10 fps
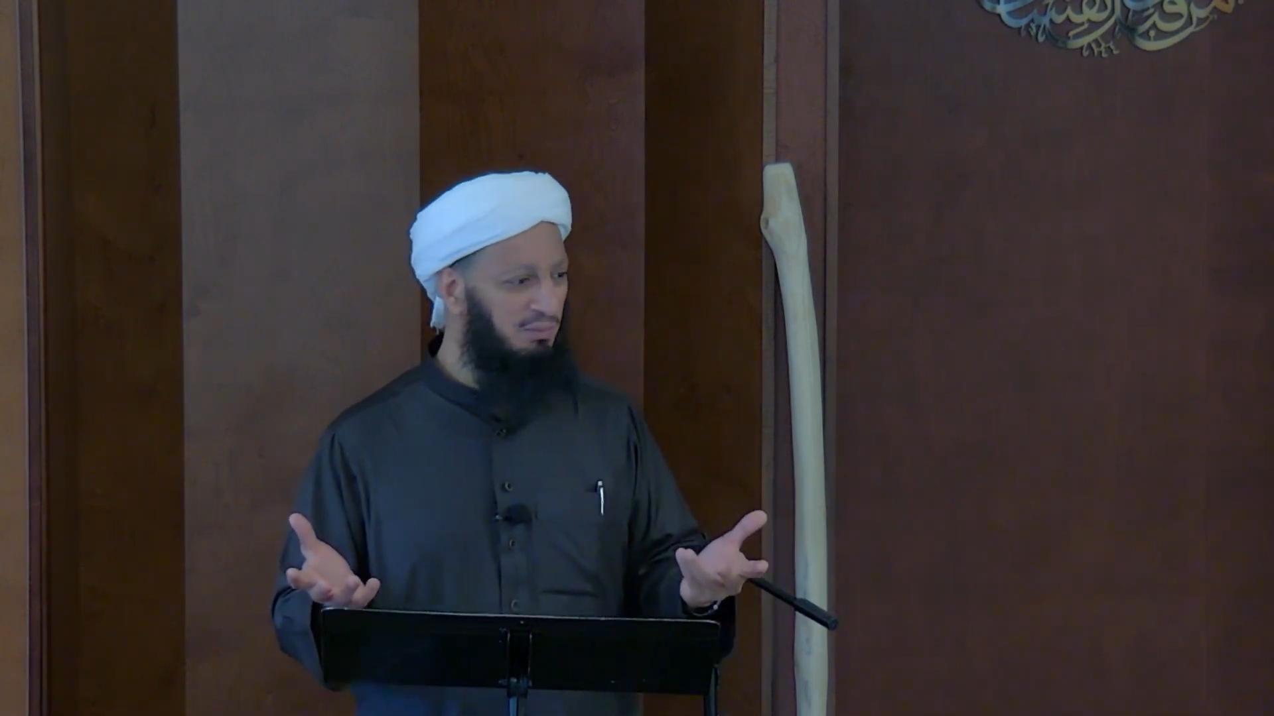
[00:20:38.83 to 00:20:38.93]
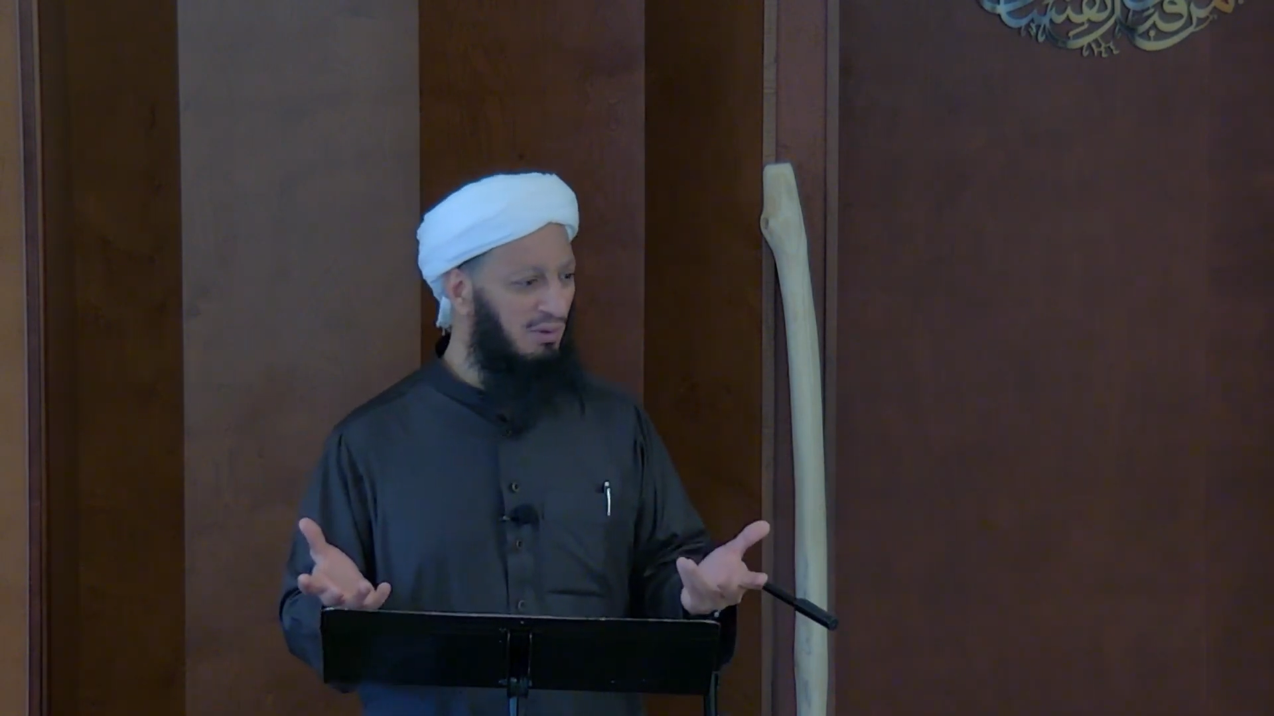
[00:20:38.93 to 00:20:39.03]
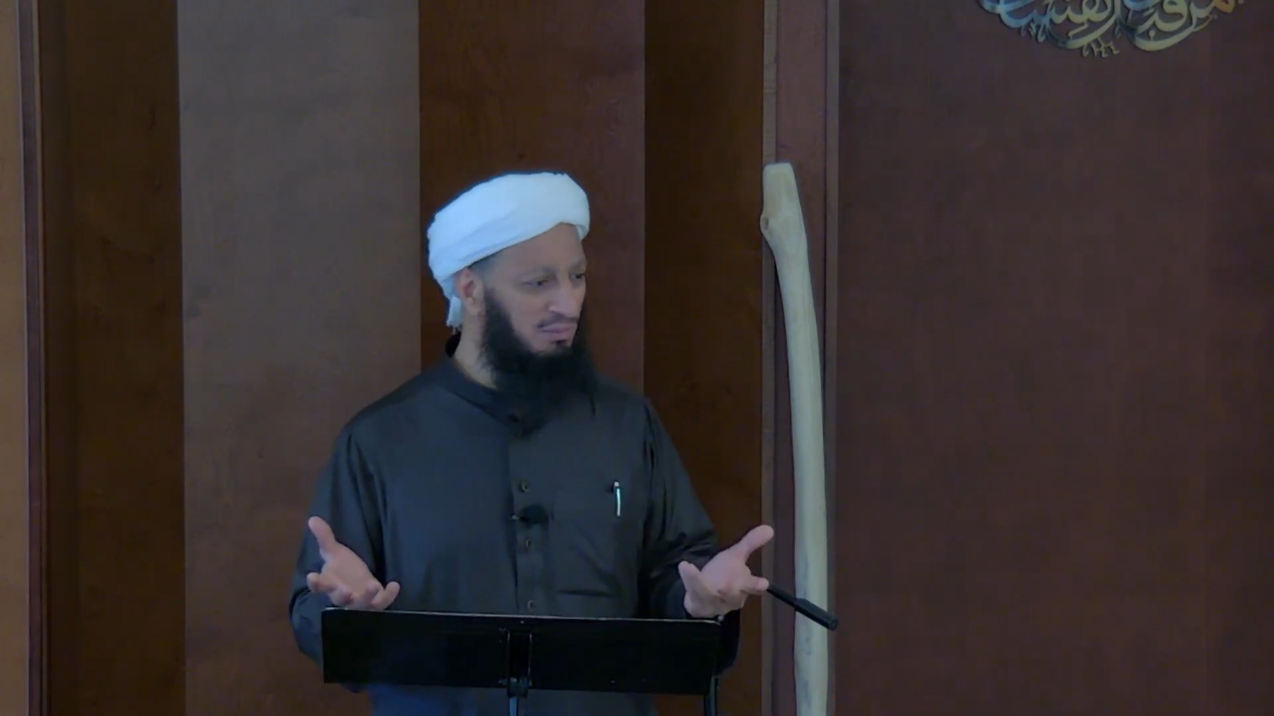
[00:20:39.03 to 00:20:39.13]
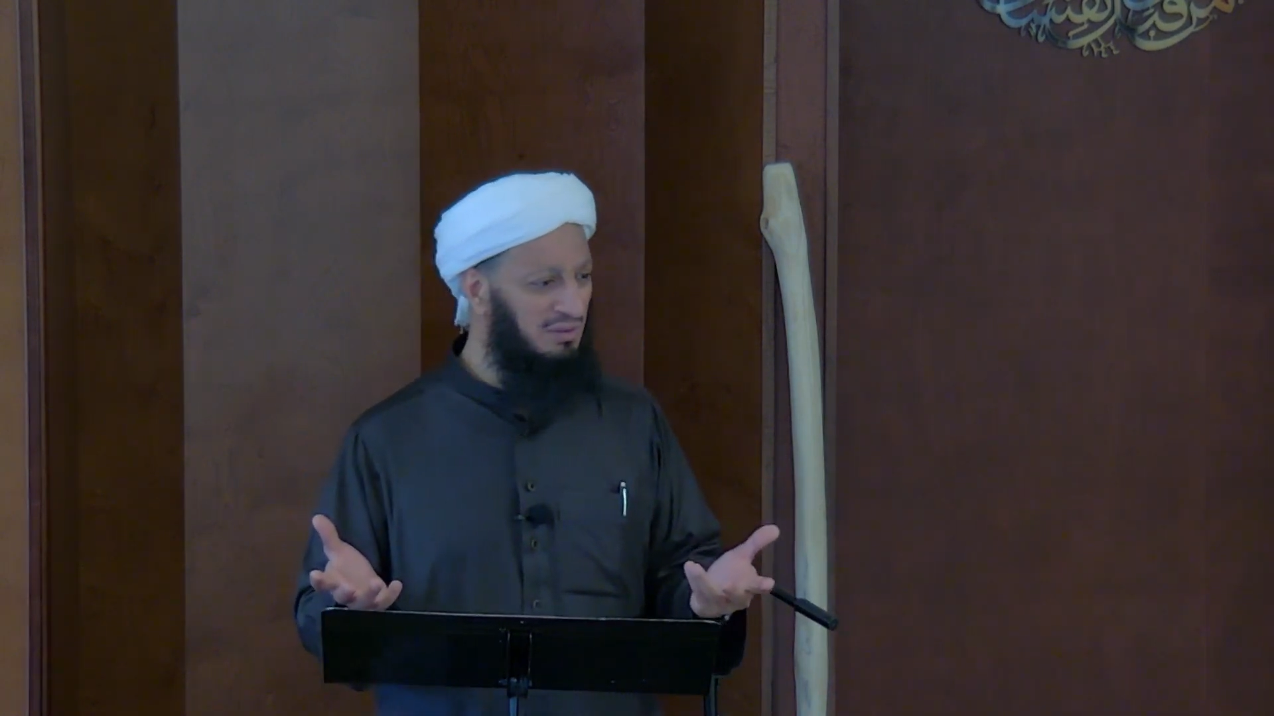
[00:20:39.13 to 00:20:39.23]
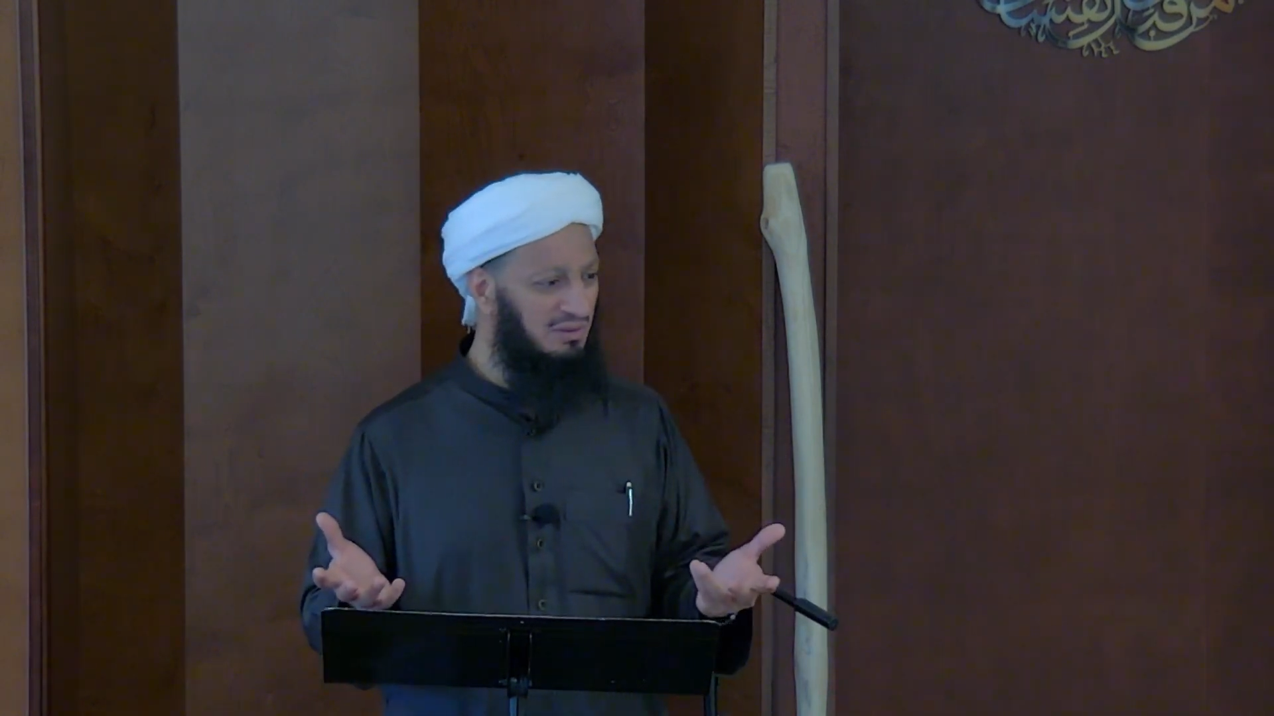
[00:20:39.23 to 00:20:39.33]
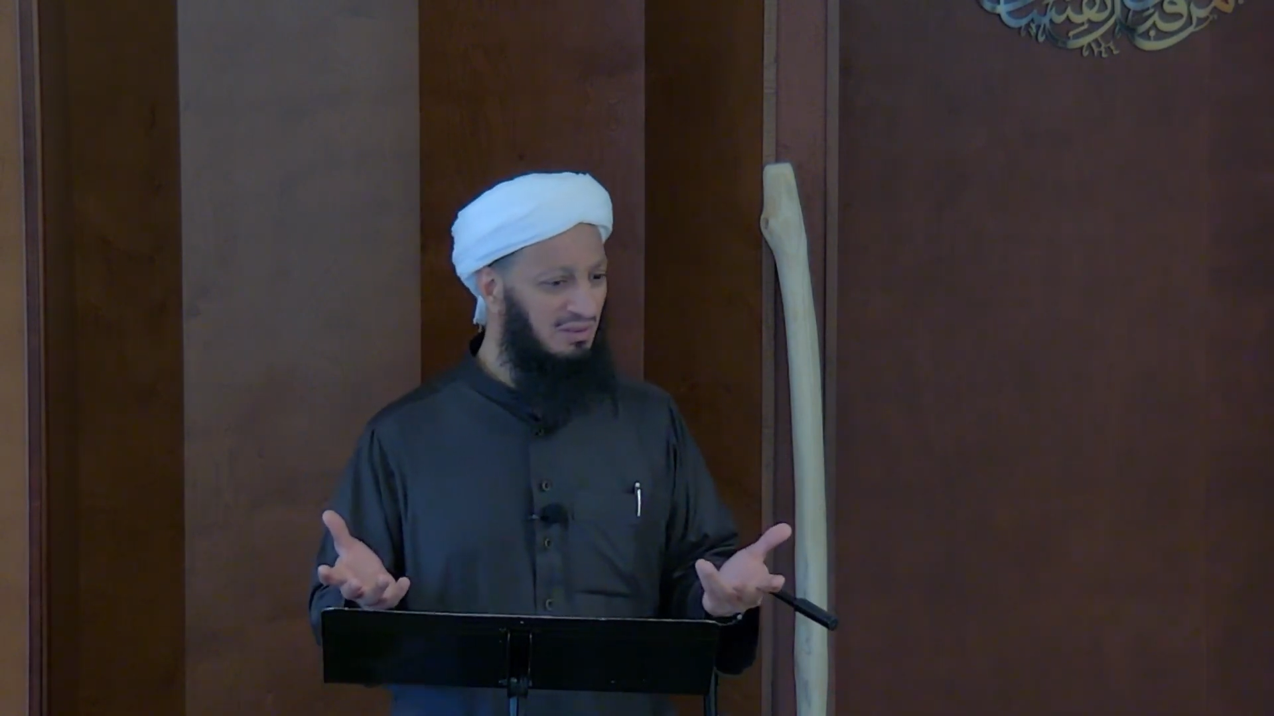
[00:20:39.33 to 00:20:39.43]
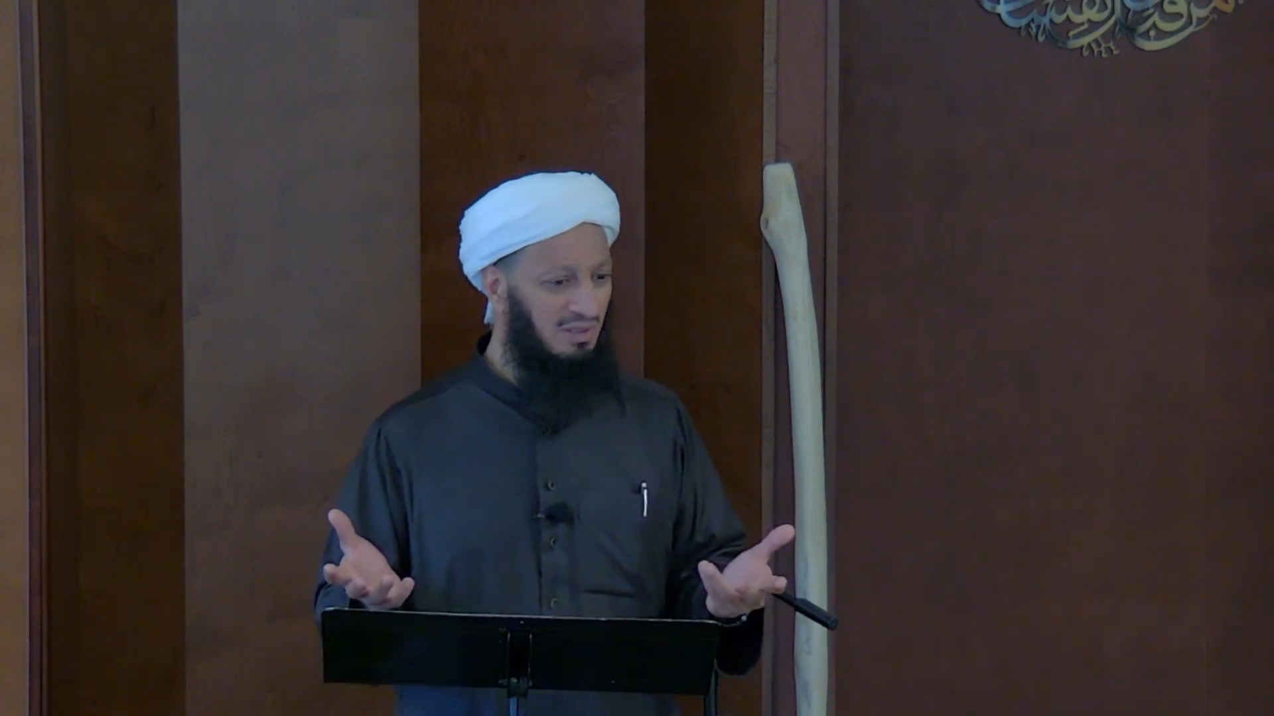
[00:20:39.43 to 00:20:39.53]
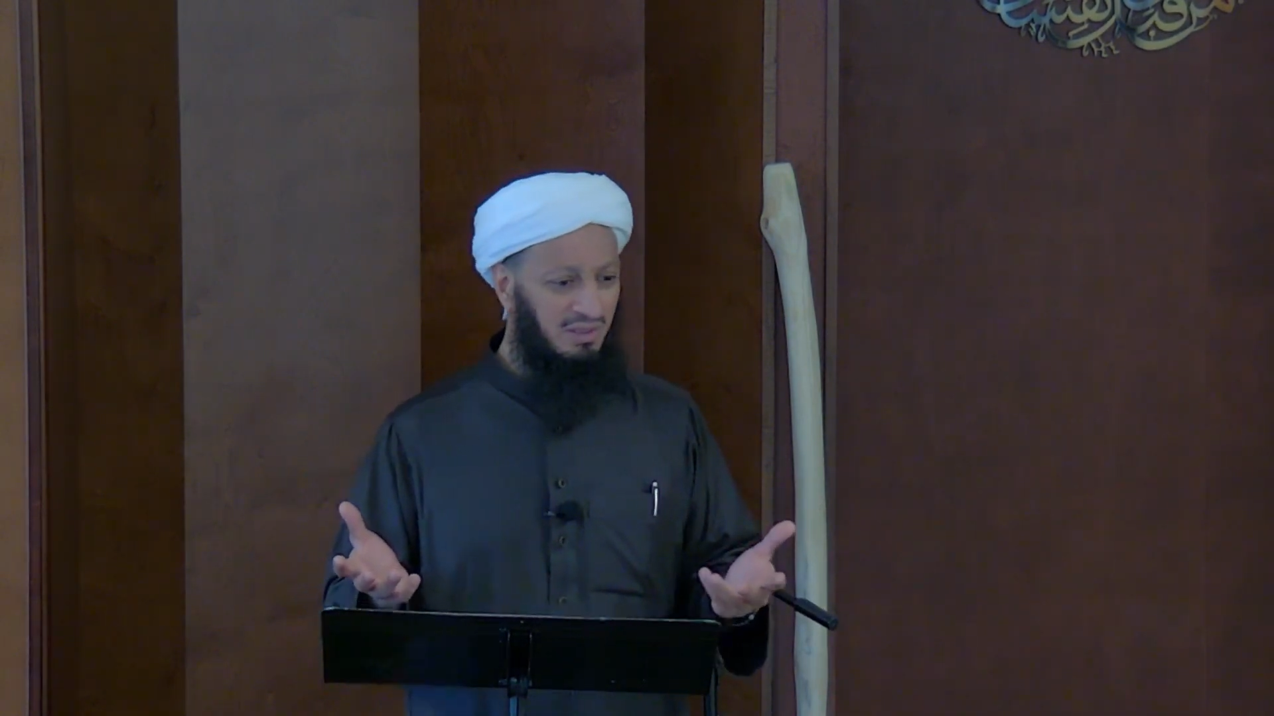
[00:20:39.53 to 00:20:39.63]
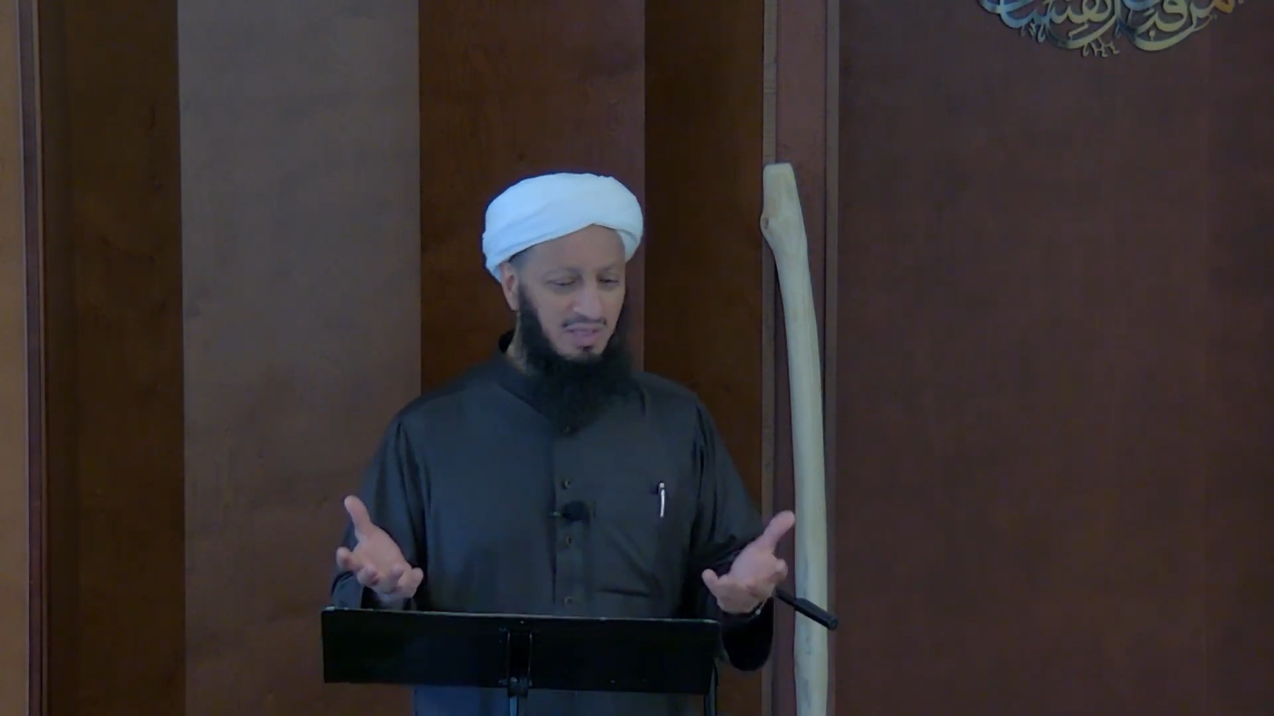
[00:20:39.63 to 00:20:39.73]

promised